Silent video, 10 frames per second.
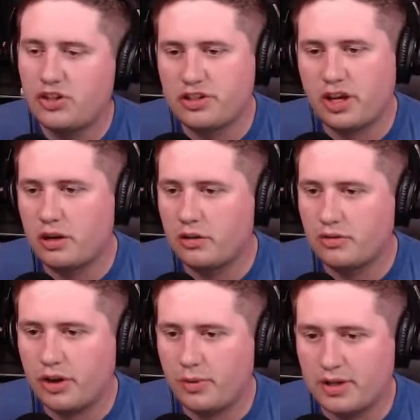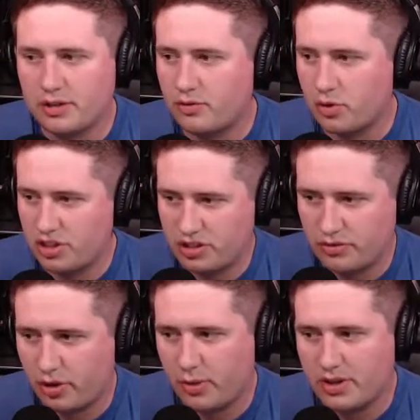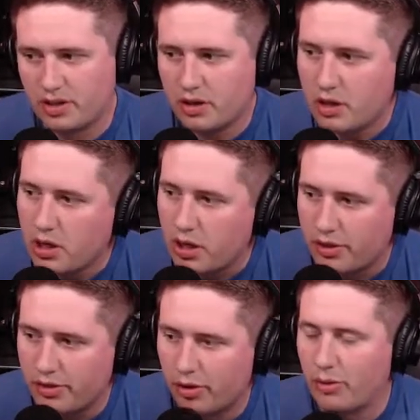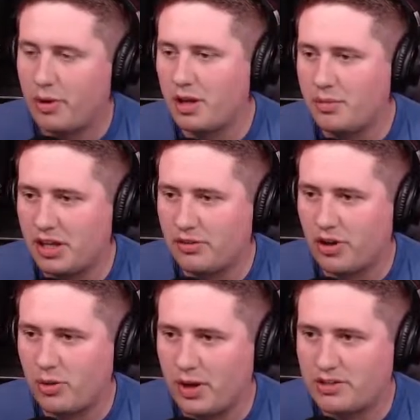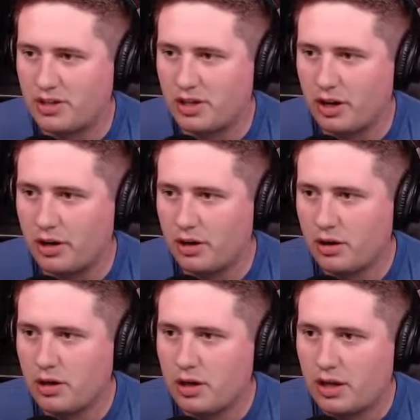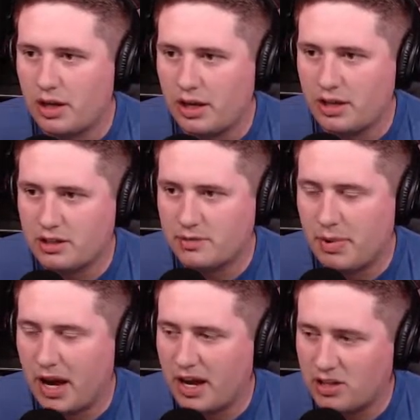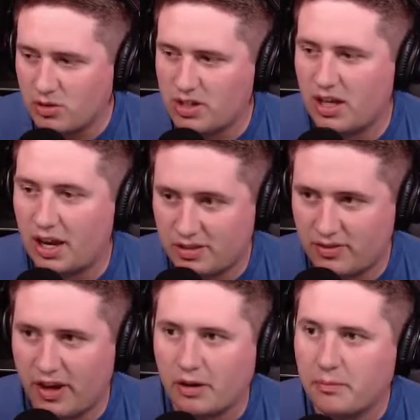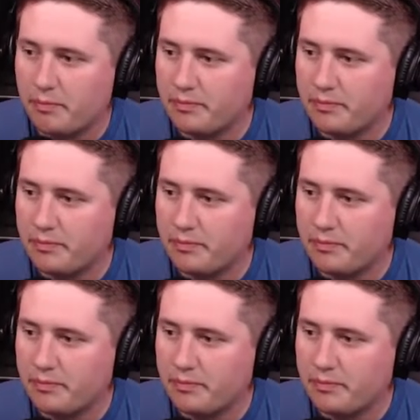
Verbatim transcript: She's got a Rayquaza. Of course she has a Rayquaza. The only way we can beat a Rayquaza here is by using Ice Fang.